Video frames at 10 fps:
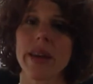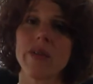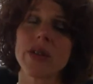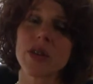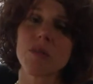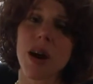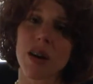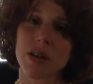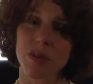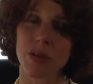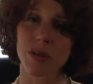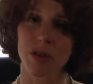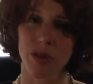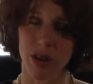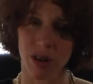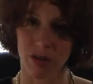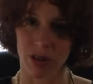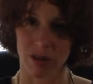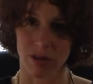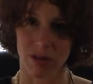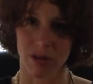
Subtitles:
if it's impossible to recover,